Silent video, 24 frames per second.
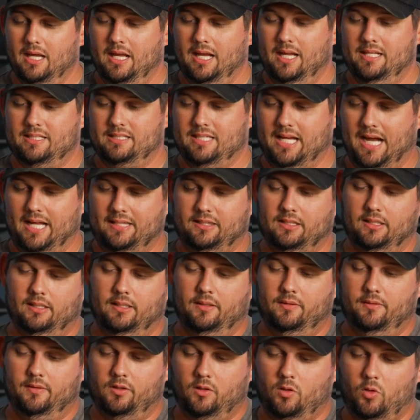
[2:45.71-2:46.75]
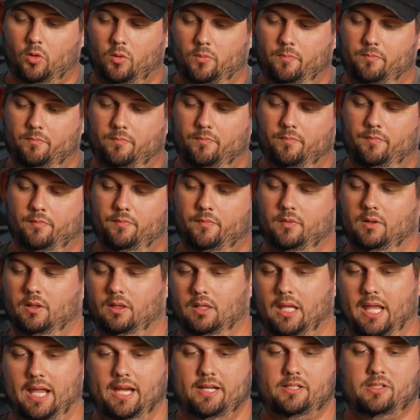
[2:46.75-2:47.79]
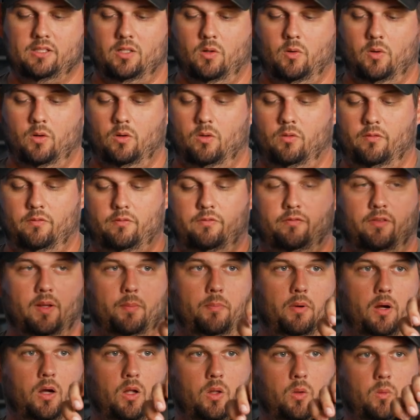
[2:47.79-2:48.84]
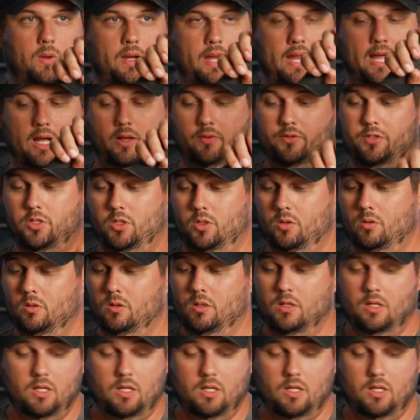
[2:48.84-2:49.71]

It's got the little legs so it'll flip all the way out too.